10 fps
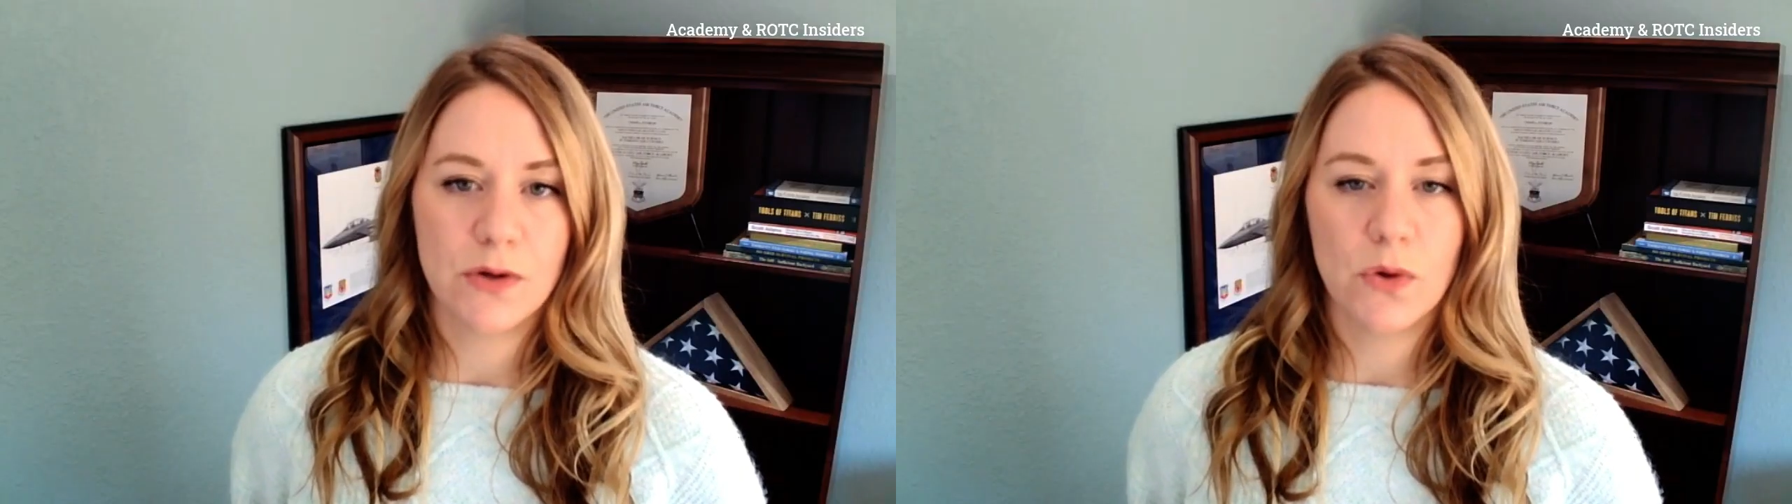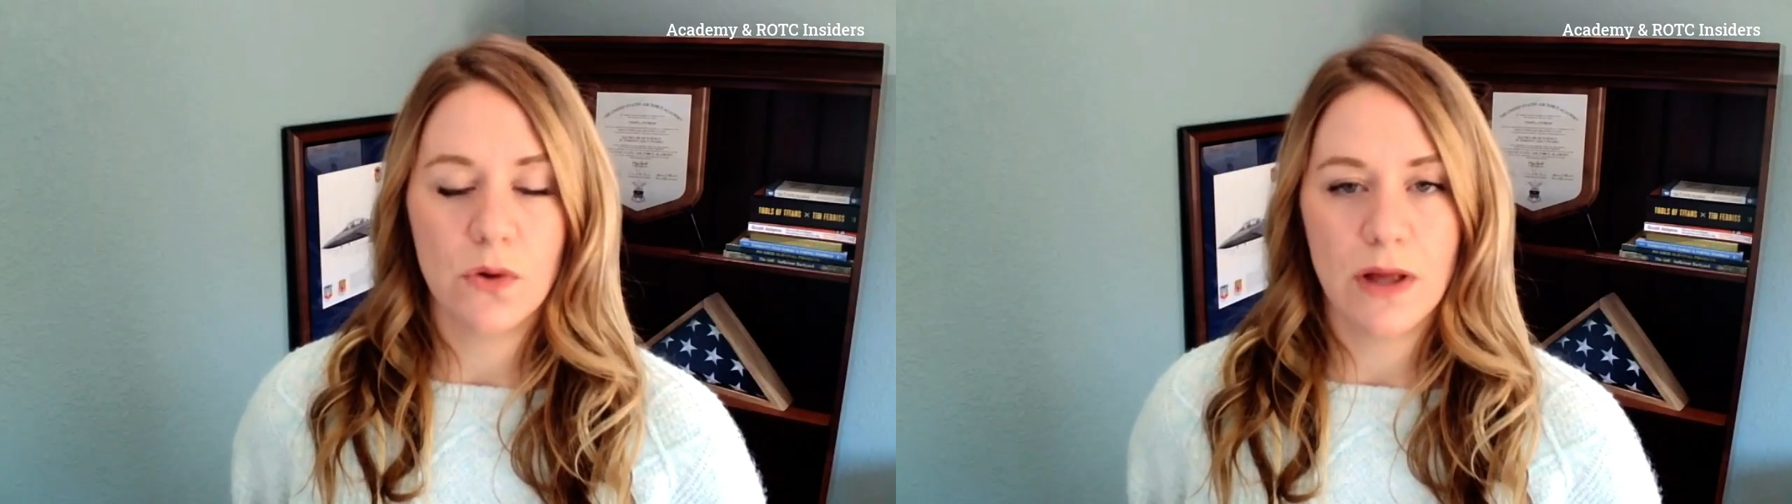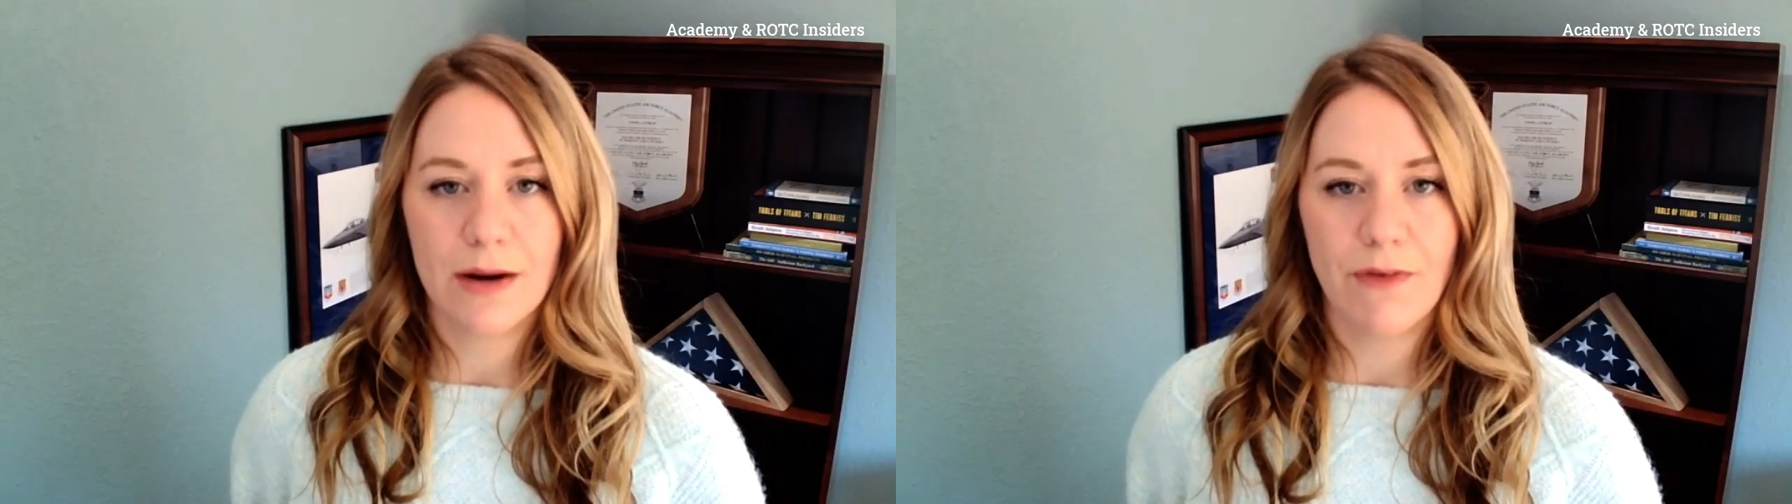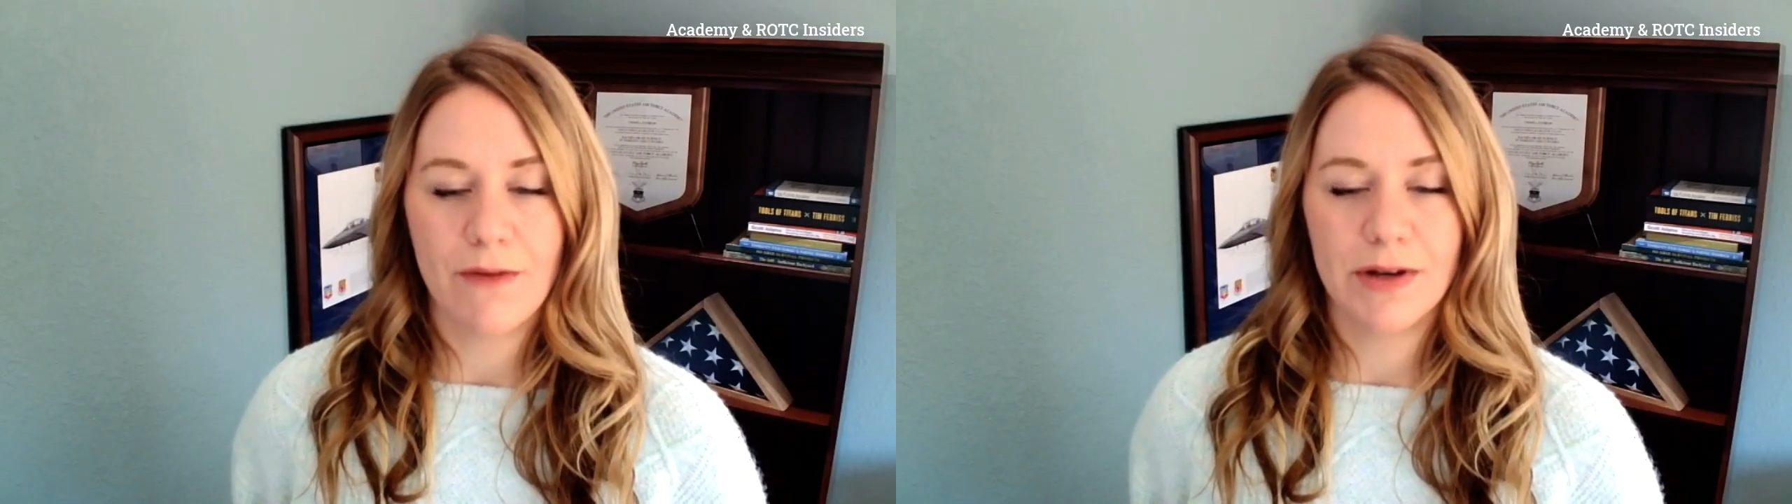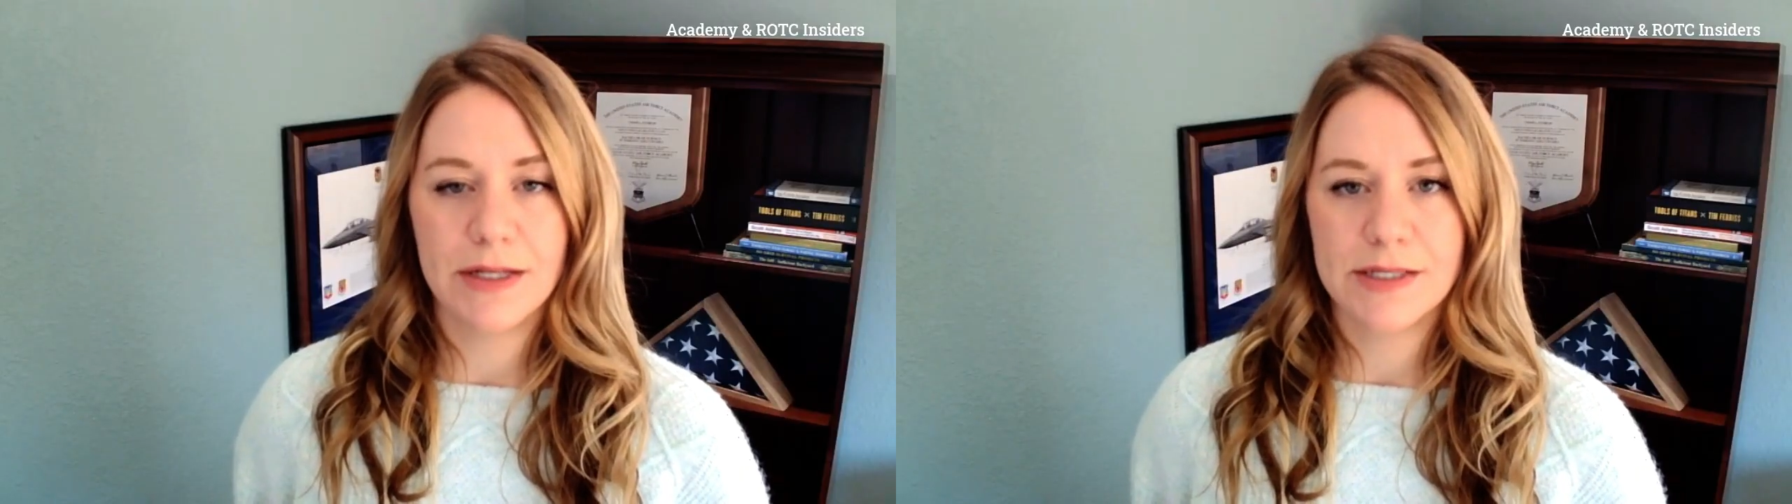a whole lot of
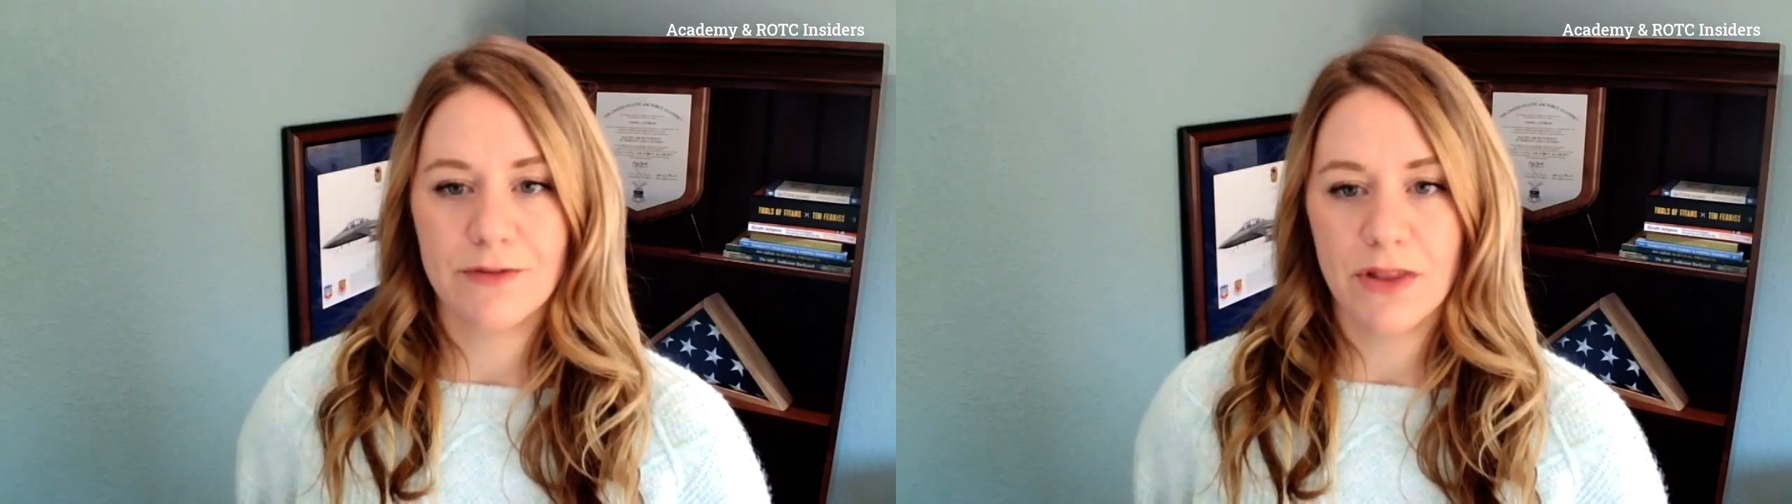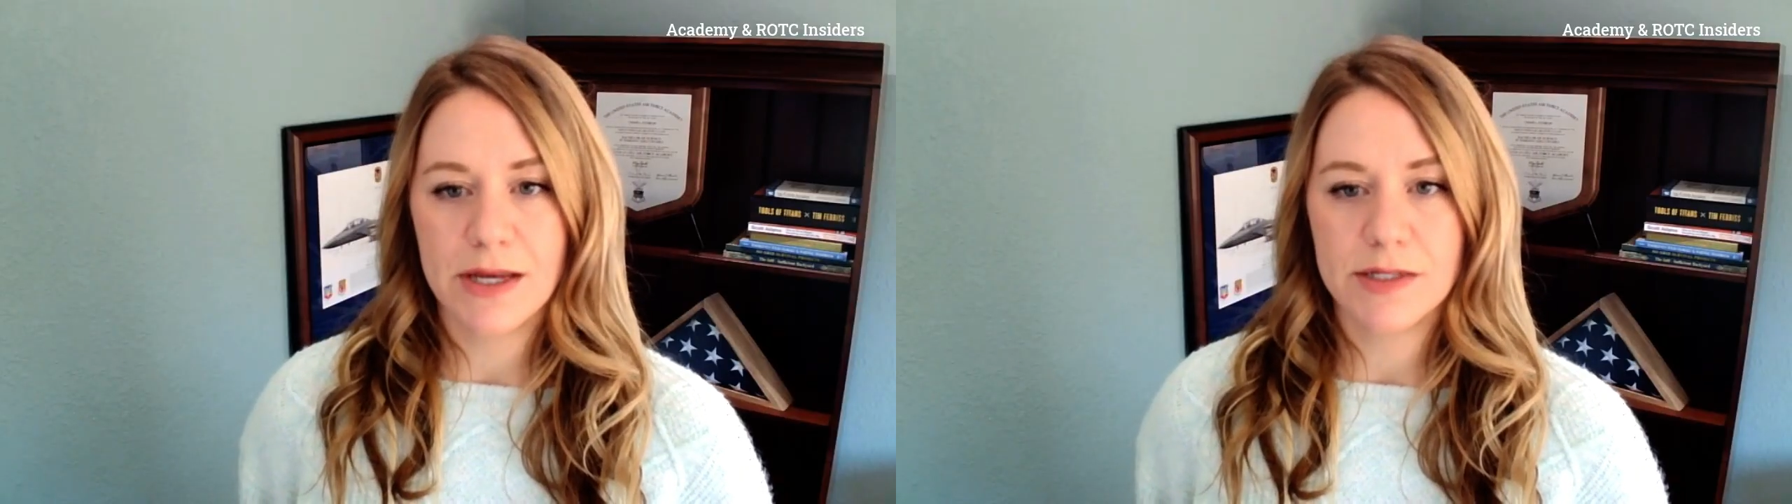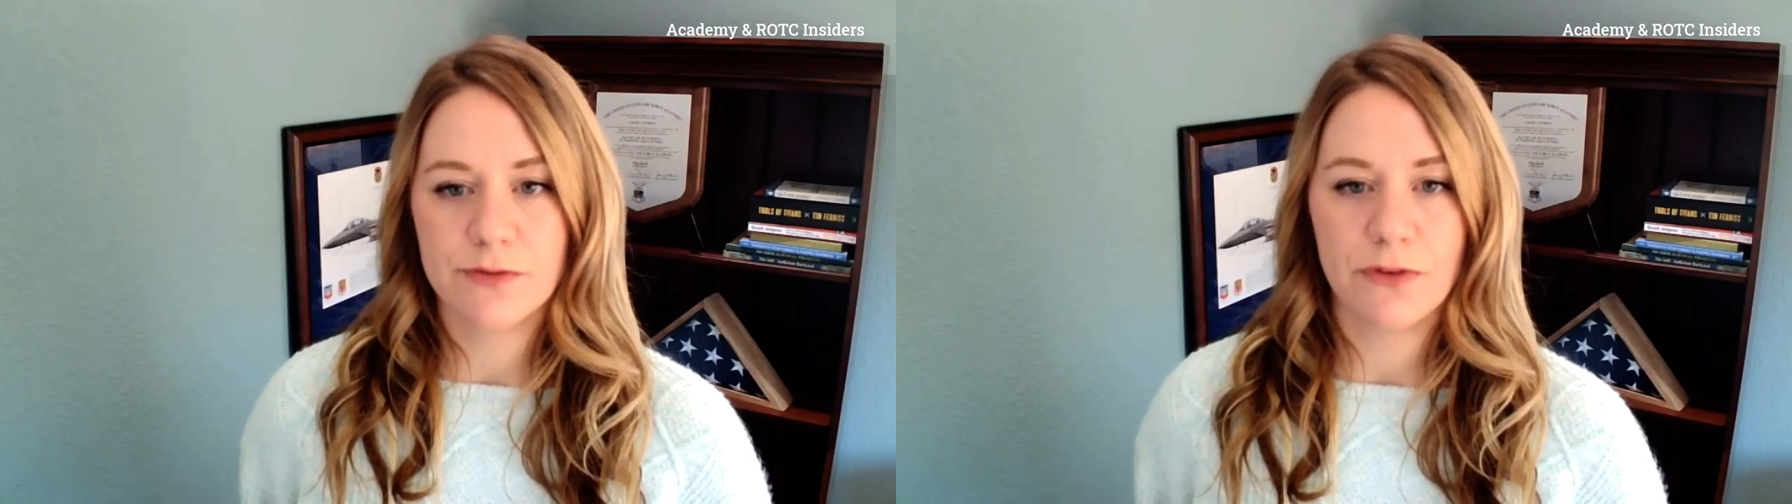evidence of this